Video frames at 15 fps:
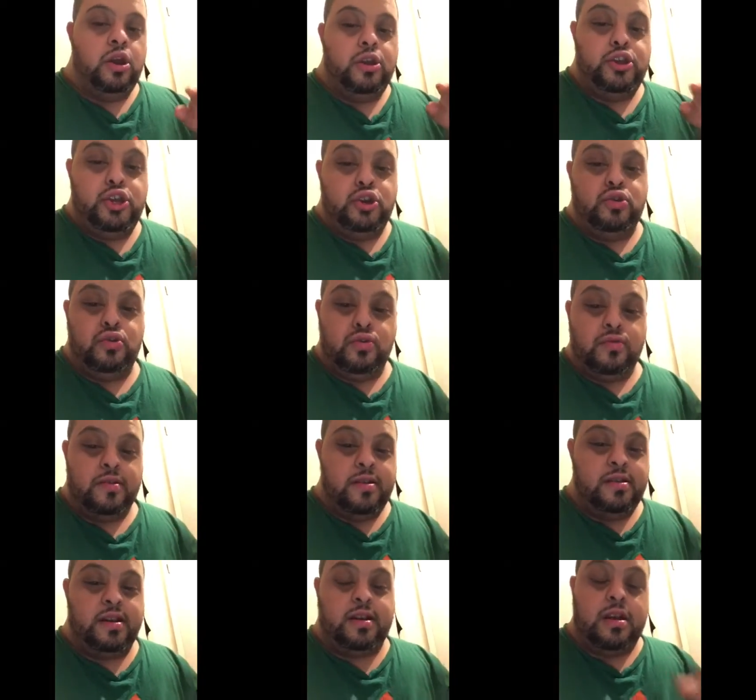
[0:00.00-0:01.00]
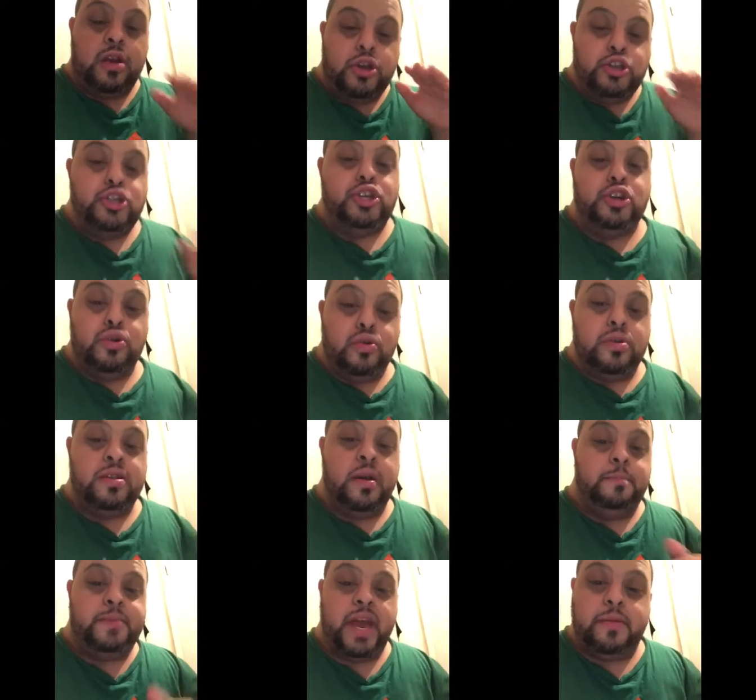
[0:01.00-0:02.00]
You and
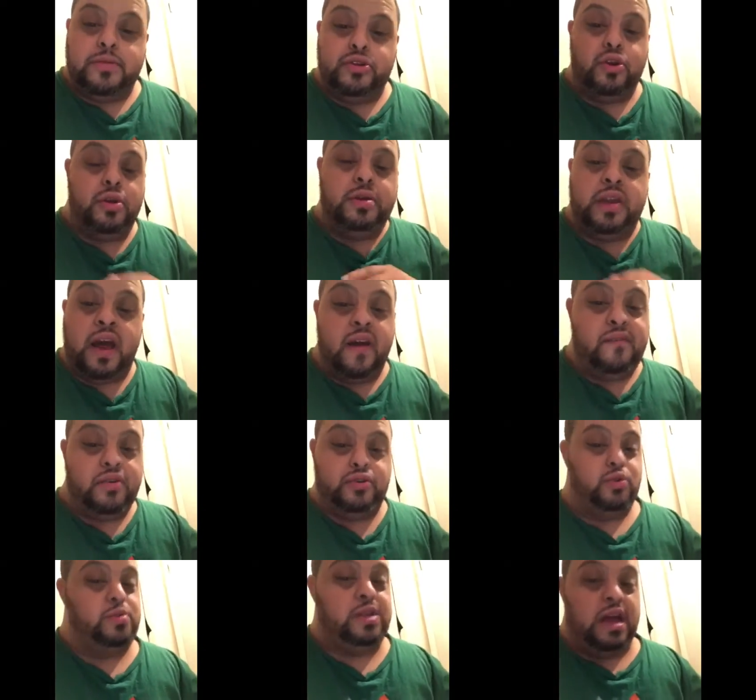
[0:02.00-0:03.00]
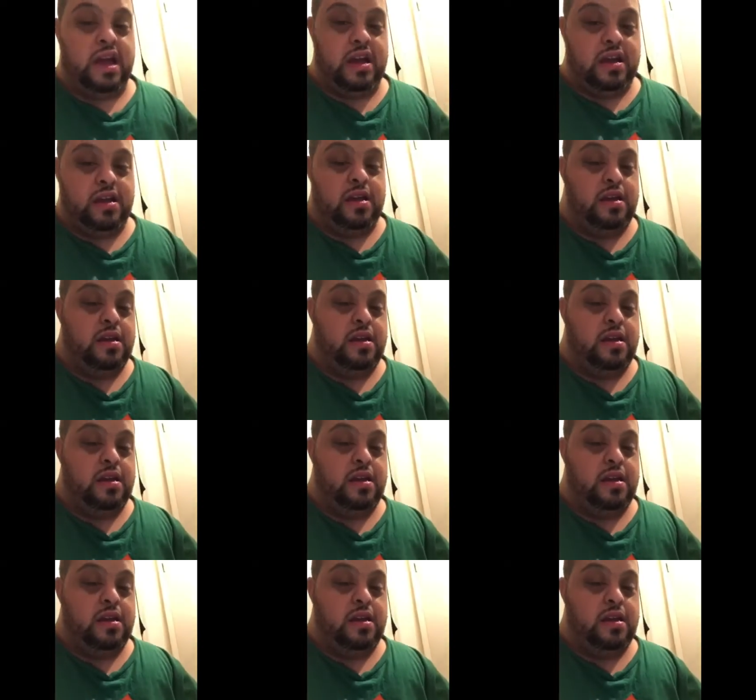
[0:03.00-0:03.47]
the baby don't never do that.